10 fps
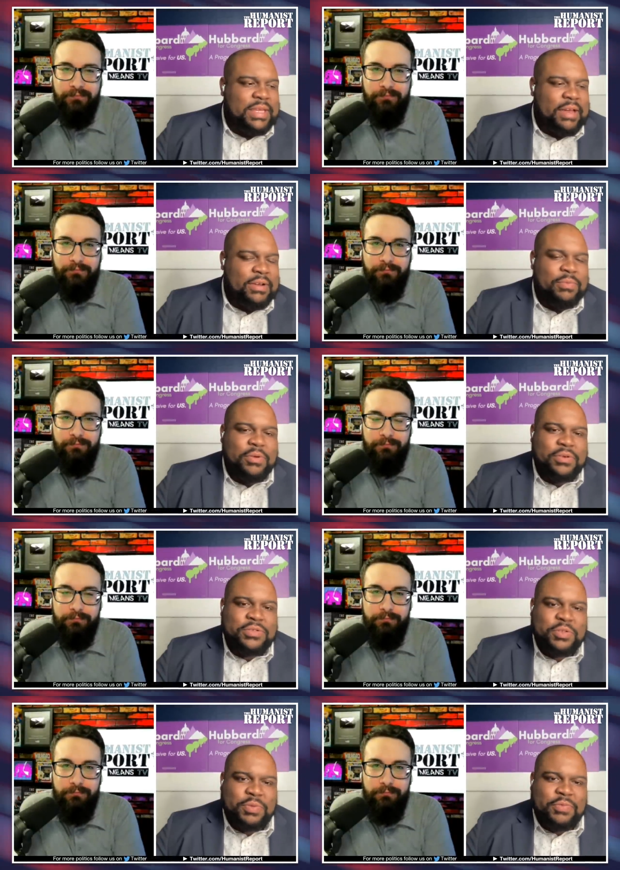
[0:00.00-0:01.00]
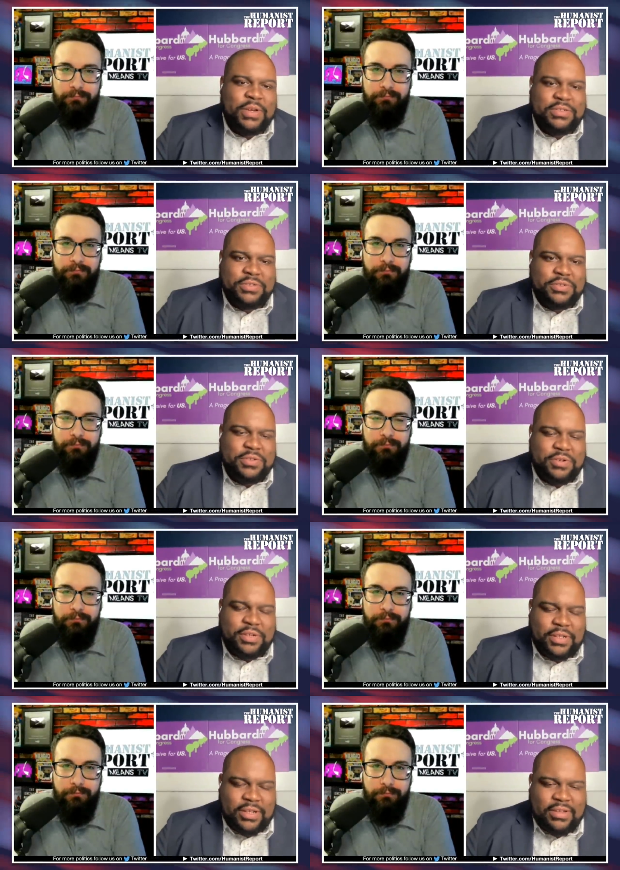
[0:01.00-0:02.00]
Speaker 1: county board of supervisor
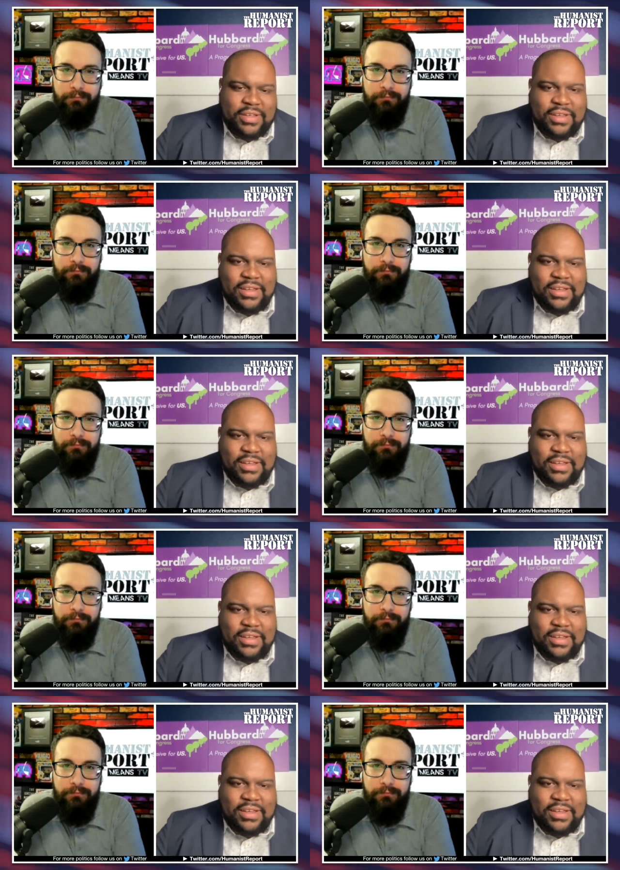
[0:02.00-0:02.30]
currently.